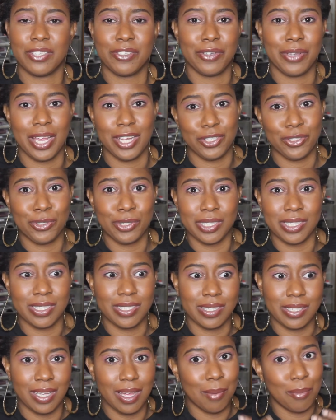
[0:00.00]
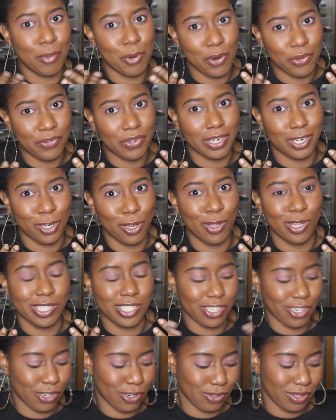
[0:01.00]
And as you can see, I'm more of a
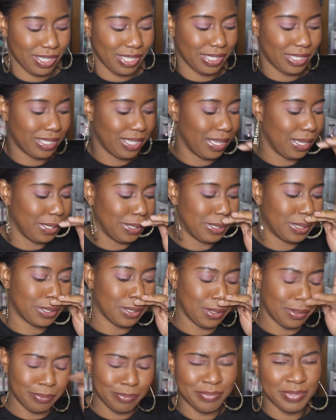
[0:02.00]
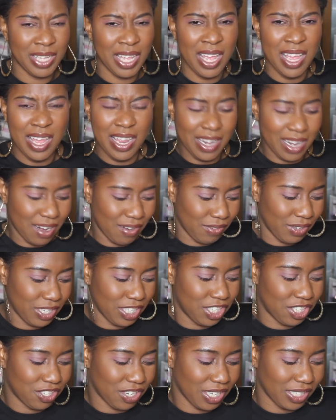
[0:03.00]
gloss girl these days, so not
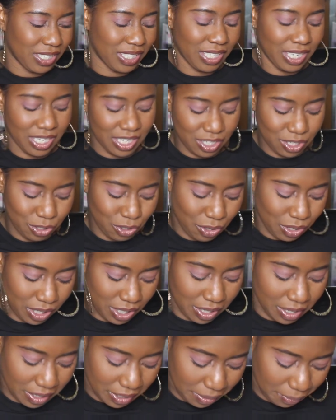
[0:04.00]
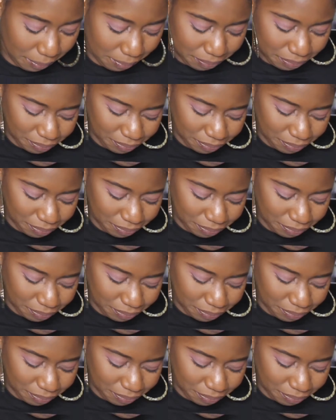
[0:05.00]
really stressing it. It's all good.